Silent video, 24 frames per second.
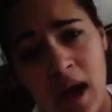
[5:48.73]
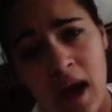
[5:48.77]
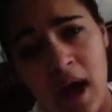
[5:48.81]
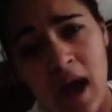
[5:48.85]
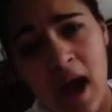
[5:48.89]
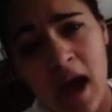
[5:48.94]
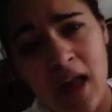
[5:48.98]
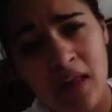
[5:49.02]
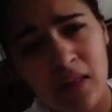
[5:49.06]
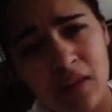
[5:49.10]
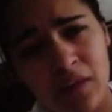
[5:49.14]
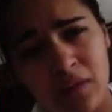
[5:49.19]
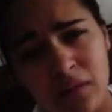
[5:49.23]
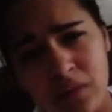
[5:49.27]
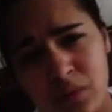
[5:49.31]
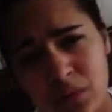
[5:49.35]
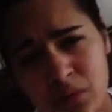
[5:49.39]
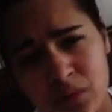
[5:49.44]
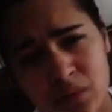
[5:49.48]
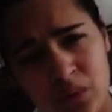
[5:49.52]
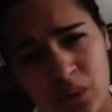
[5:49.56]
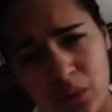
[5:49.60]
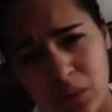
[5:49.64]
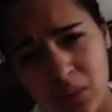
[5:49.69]
I love you
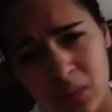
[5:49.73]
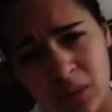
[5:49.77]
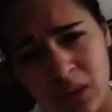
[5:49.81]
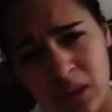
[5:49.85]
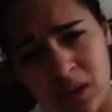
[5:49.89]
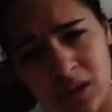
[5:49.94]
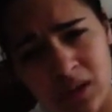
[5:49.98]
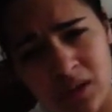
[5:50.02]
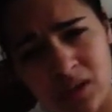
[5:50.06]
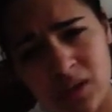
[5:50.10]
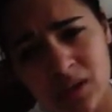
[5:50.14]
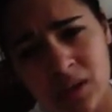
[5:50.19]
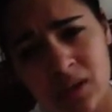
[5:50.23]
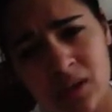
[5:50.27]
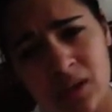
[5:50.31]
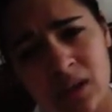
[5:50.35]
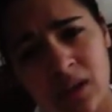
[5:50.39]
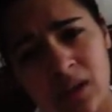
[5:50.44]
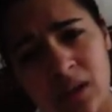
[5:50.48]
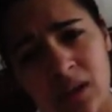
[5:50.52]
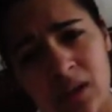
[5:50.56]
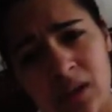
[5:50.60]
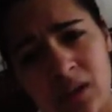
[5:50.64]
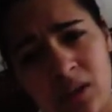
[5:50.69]
so much.
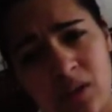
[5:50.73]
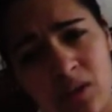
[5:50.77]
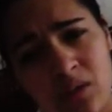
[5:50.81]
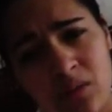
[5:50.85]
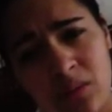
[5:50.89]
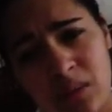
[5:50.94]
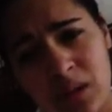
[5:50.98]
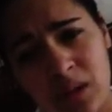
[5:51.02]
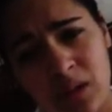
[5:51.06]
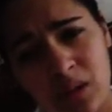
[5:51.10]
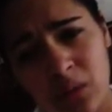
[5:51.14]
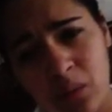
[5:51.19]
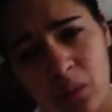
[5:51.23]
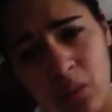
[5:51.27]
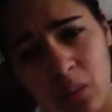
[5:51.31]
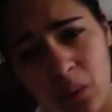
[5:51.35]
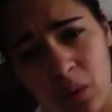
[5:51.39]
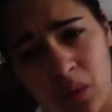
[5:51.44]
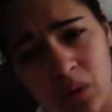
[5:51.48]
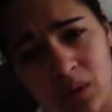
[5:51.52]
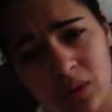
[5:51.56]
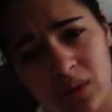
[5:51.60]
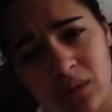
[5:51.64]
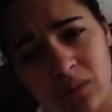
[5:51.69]
You mean the
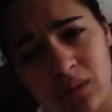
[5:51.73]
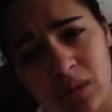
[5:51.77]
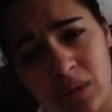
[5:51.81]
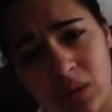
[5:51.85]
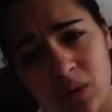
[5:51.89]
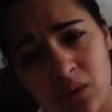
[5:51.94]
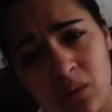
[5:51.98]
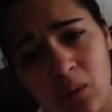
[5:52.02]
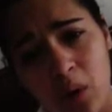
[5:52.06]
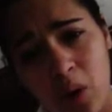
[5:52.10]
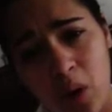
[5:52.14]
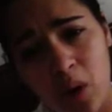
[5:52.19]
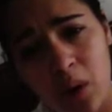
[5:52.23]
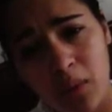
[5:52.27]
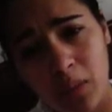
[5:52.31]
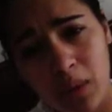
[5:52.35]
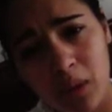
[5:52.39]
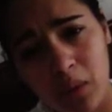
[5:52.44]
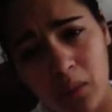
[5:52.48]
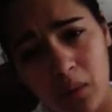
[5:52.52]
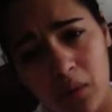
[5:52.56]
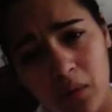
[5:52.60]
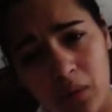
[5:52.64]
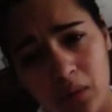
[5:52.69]
world to me. You are my
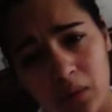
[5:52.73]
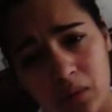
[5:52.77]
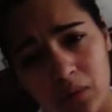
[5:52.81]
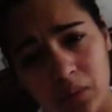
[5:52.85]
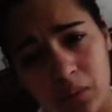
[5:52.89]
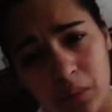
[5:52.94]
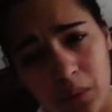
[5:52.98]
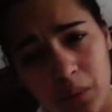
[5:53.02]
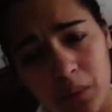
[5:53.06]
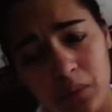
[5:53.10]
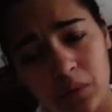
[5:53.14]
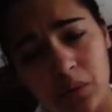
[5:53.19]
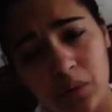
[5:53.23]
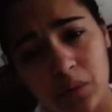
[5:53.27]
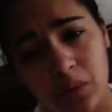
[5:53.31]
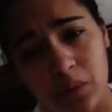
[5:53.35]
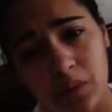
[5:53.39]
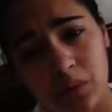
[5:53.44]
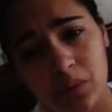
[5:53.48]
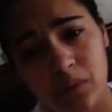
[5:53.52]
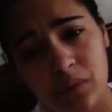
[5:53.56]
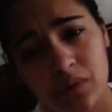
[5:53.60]
world, the both of you.